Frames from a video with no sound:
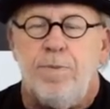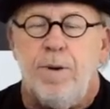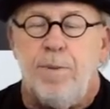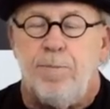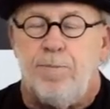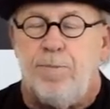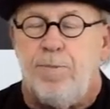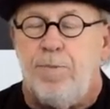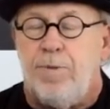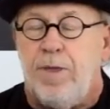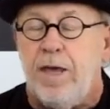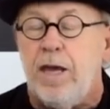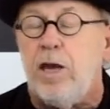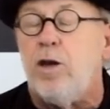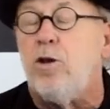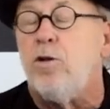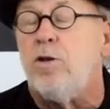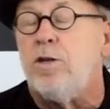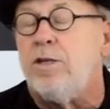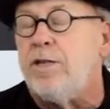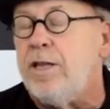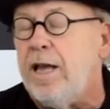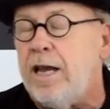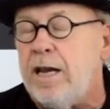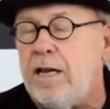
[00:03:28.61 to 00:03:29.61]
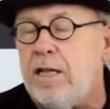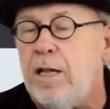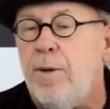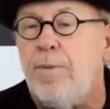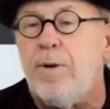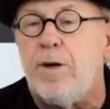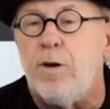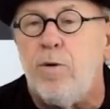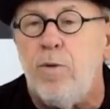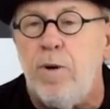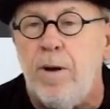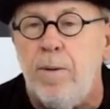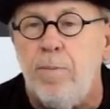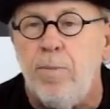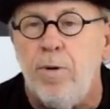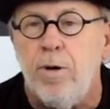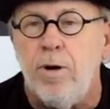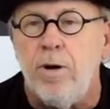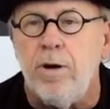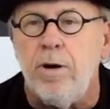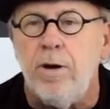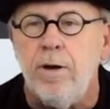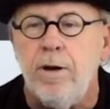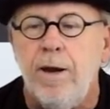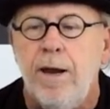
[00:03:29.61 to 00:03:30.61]
Thinkers like Clement
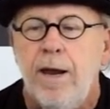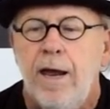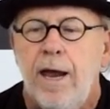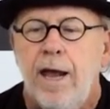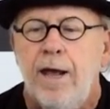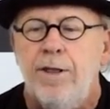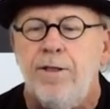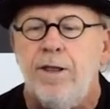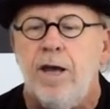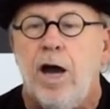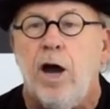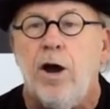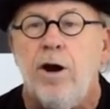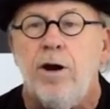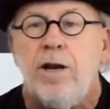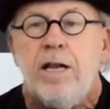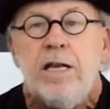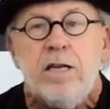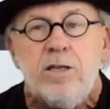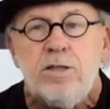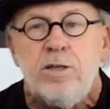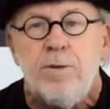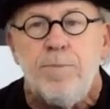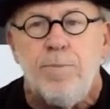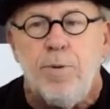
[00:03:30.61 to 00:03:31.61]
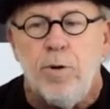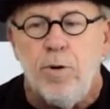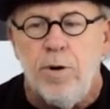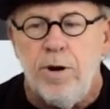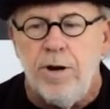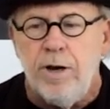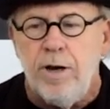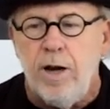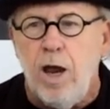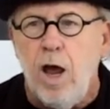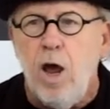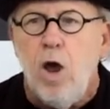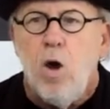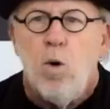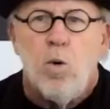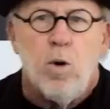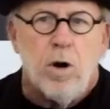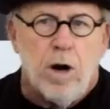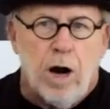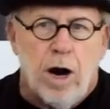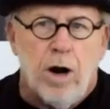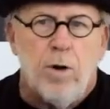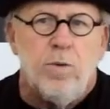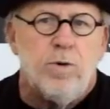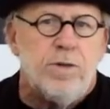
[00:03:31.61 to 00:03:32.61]
Greenberg and the art he supported,
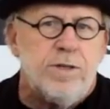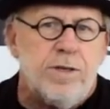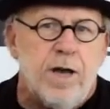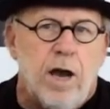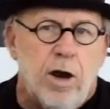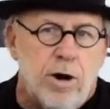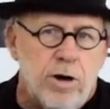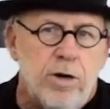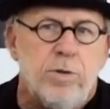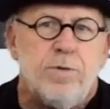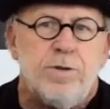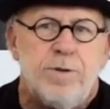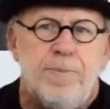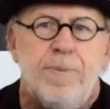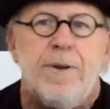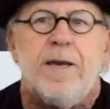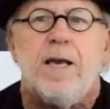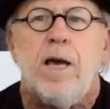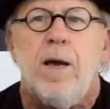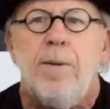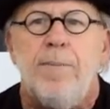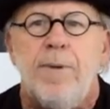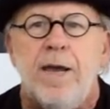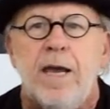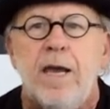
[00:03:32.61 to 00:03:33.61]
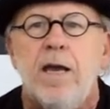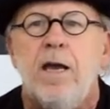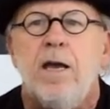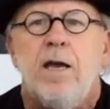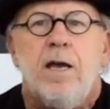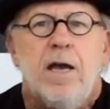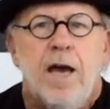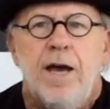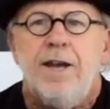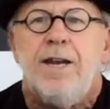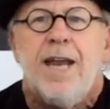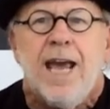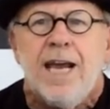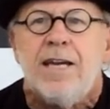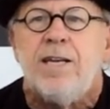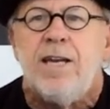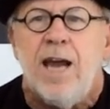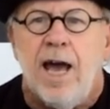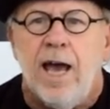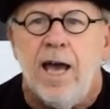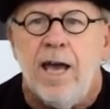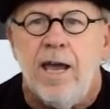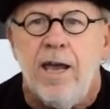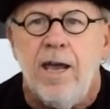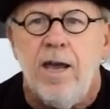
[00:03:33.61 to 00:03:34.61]
where art was becoming a
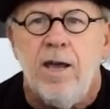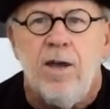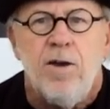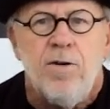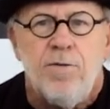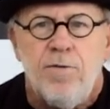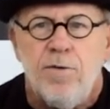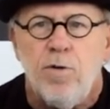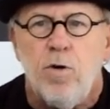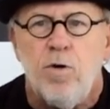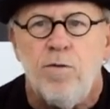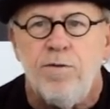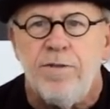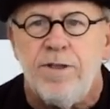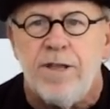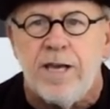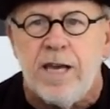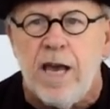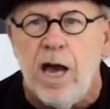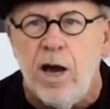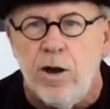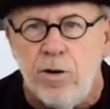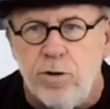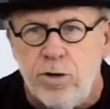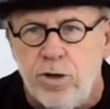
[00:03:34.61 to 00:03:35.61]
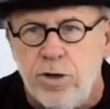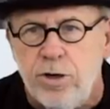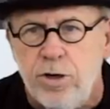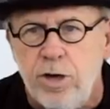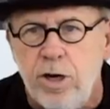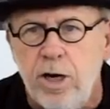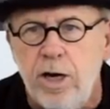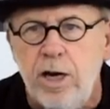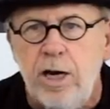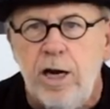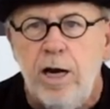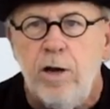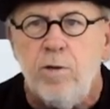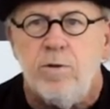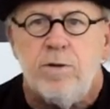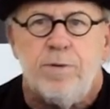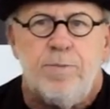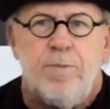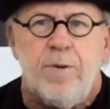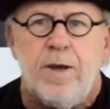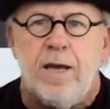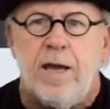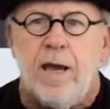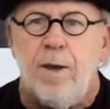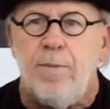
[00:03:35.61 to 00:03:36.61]
necktie for over the couch. It
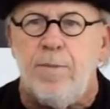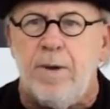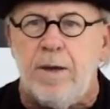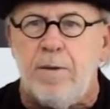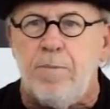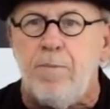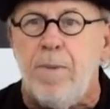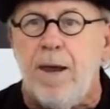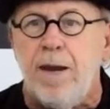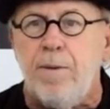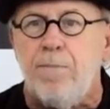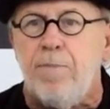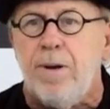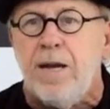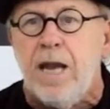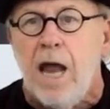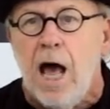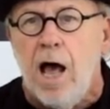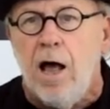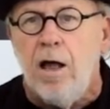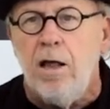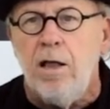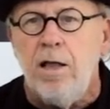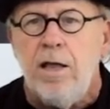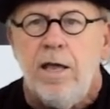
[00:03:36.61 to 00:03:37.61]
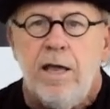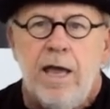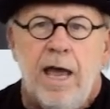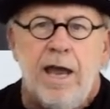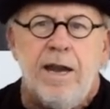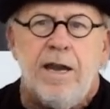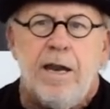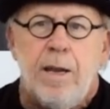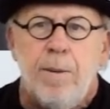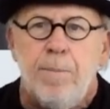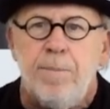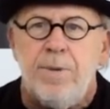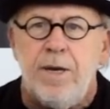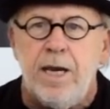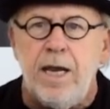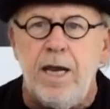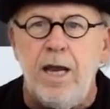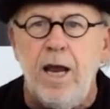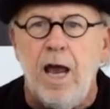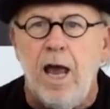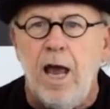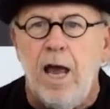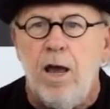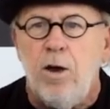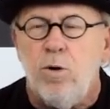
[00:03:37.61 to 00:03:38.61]
was becoming made banal and
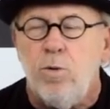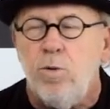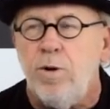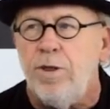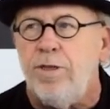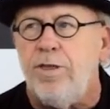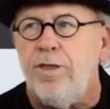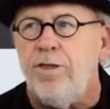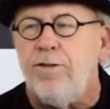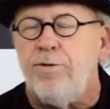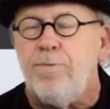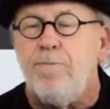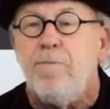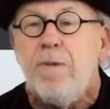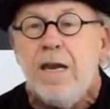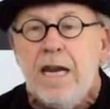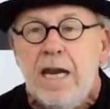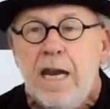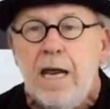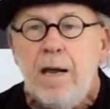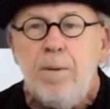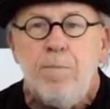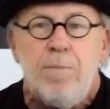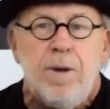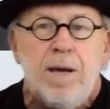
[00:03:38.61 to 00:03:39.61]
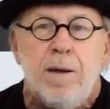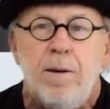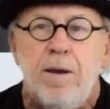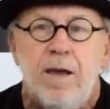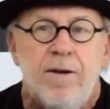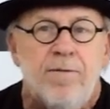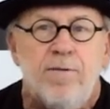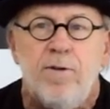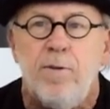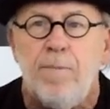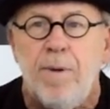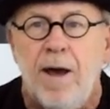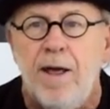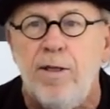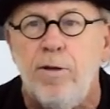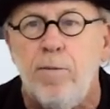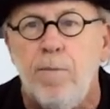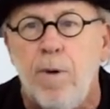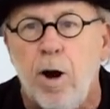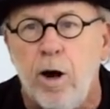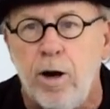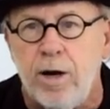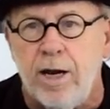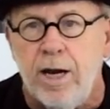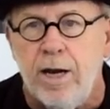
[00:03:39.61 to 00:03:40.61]
empty, with its meaning being given by
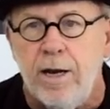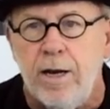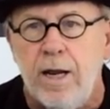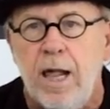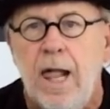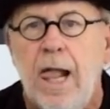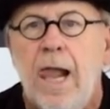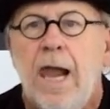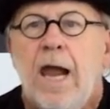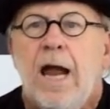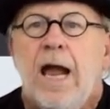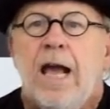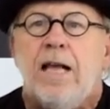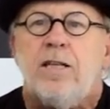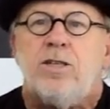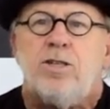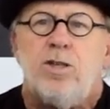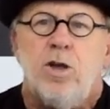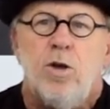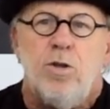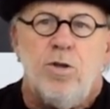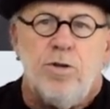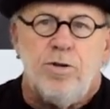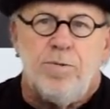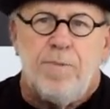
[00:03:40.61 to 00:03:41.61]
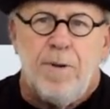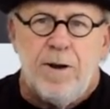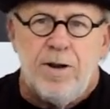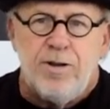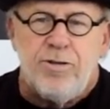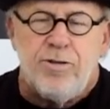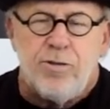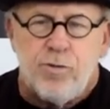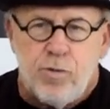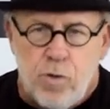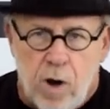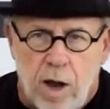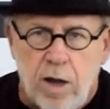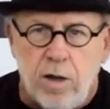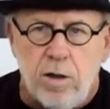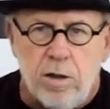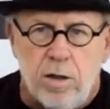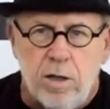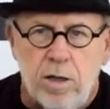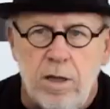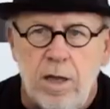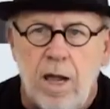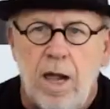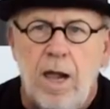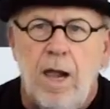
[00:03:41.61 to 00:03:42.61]
the market. And so there's been a
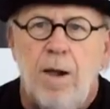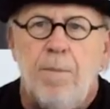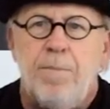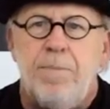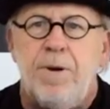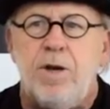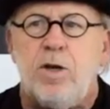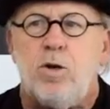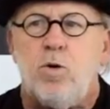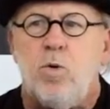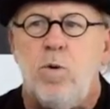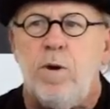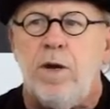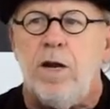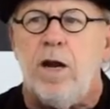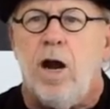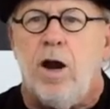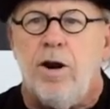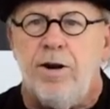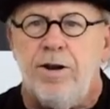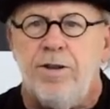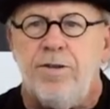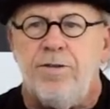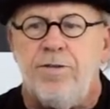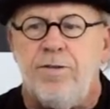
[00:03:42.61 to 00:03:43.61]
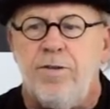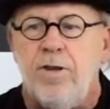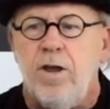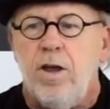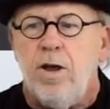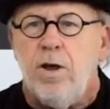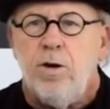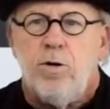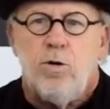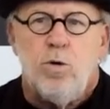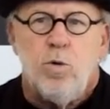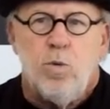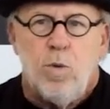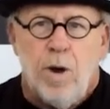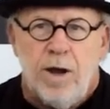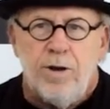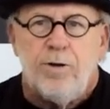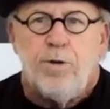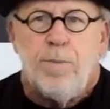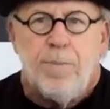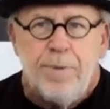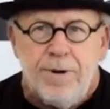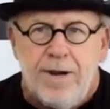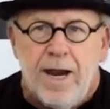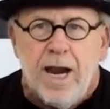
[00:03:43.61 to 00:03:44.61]
struggle between artists who
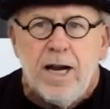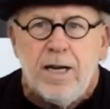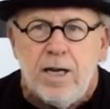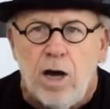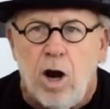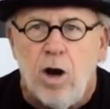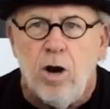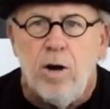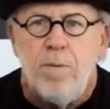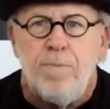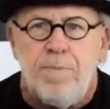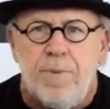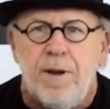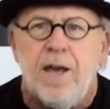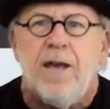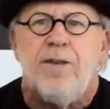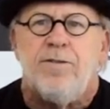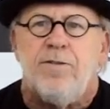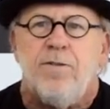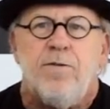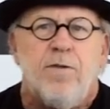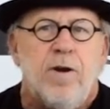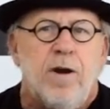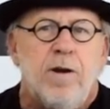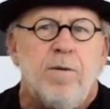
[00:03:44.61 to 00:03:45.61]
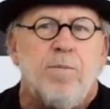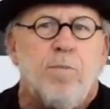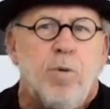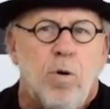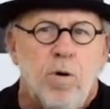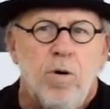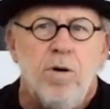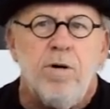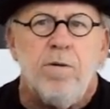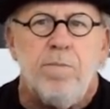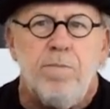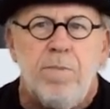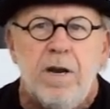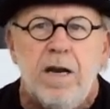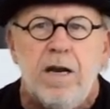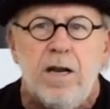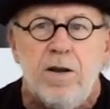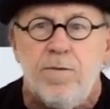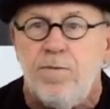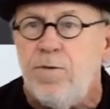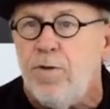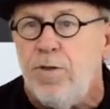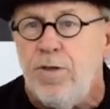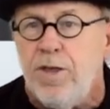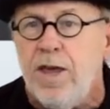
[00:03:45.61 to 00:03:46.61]
want to protect art as a very important and
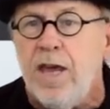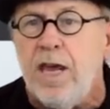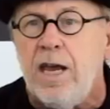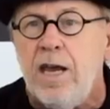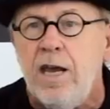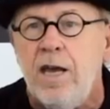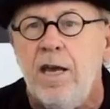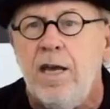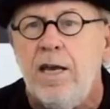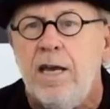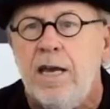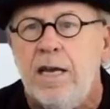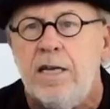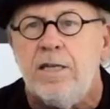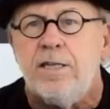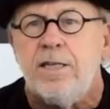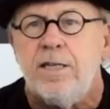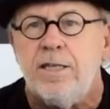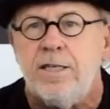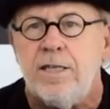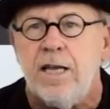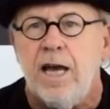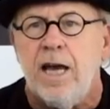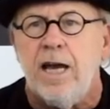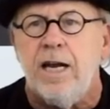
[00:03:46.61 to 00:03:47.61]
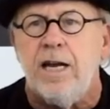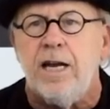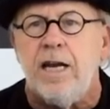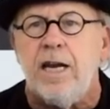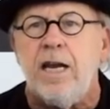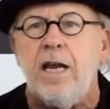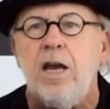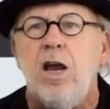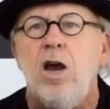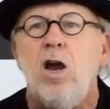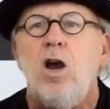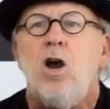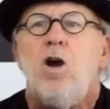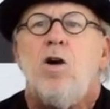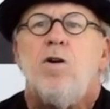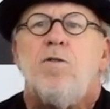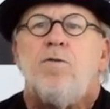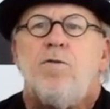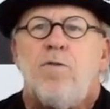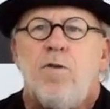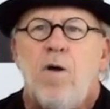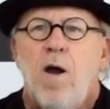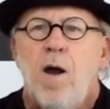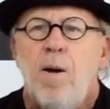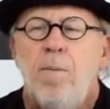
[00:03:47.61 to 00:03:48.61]
meaningful thing in society,
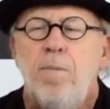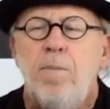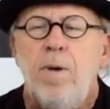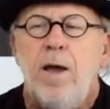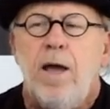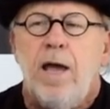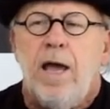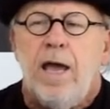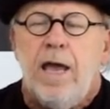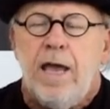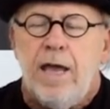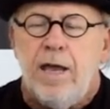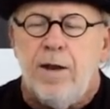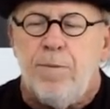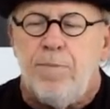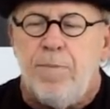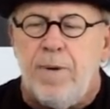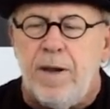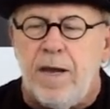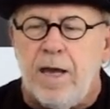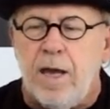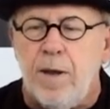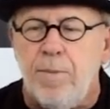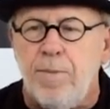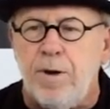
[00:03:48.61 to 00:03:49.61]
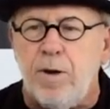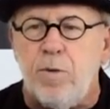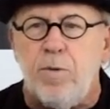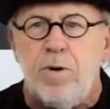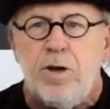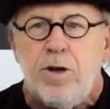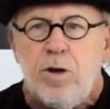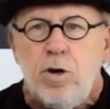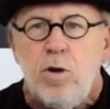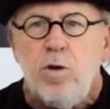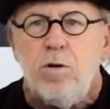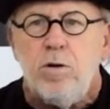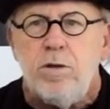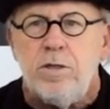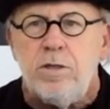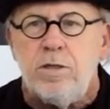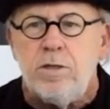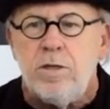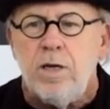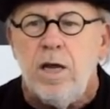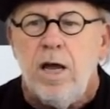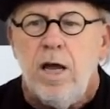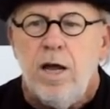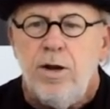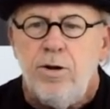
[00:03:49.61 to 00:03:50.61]
from it becoming
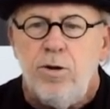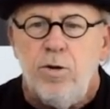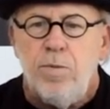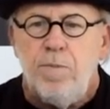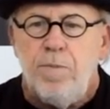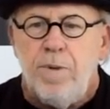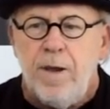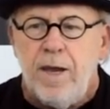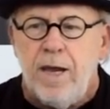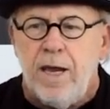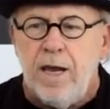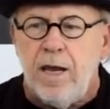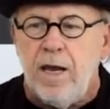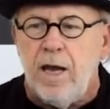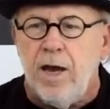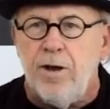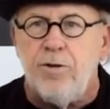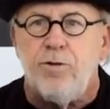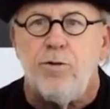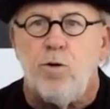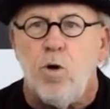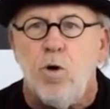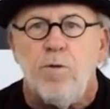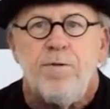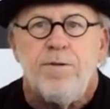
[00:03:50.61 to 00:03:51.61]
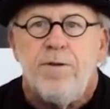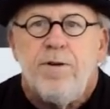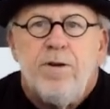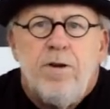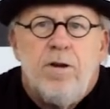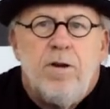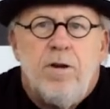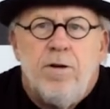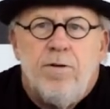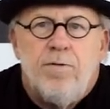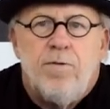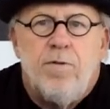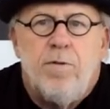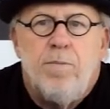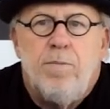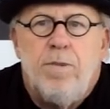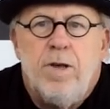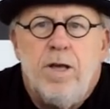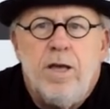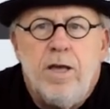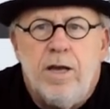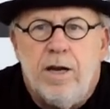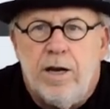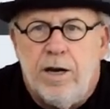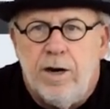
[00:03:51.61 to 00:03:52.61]
reduced to being a trophy for
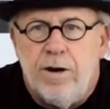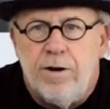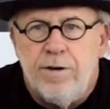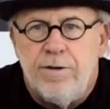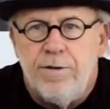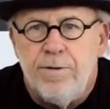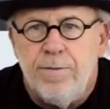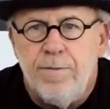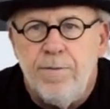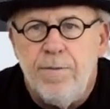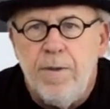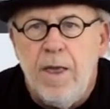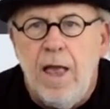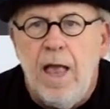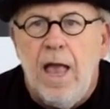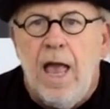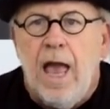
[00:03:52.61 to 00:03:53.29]
billionaires.